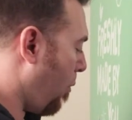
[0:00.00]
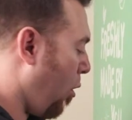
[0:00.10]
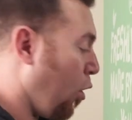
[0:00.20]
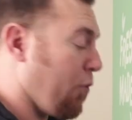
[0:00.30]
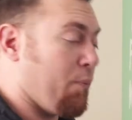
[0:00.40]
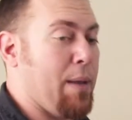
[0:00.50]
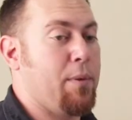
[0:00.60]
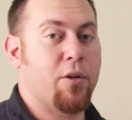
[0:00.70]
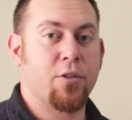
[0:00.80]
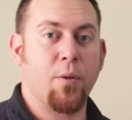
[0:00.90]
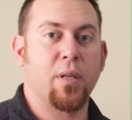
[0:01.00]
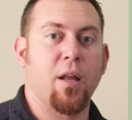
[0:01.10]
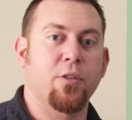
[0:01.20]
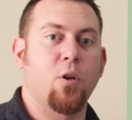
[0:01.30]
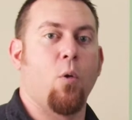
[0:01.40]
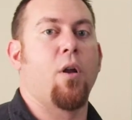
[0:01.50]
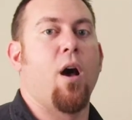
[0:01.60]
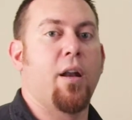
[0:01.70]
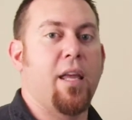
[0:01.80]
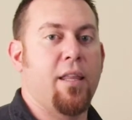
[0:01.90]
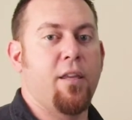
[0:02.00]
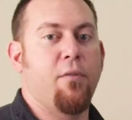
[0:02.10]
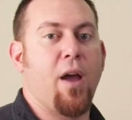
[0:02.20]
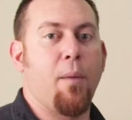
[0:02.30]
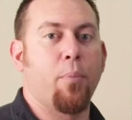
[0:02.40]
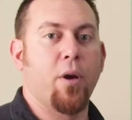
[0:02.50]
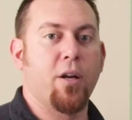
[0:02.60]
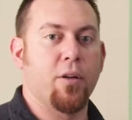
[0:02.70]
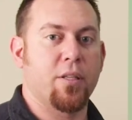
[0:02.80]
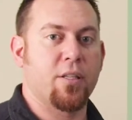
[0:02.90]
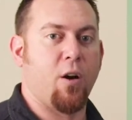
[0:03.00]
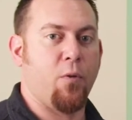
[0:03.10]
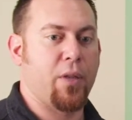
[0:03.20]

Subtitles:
or if maybe there's something else going on in the evaporator itself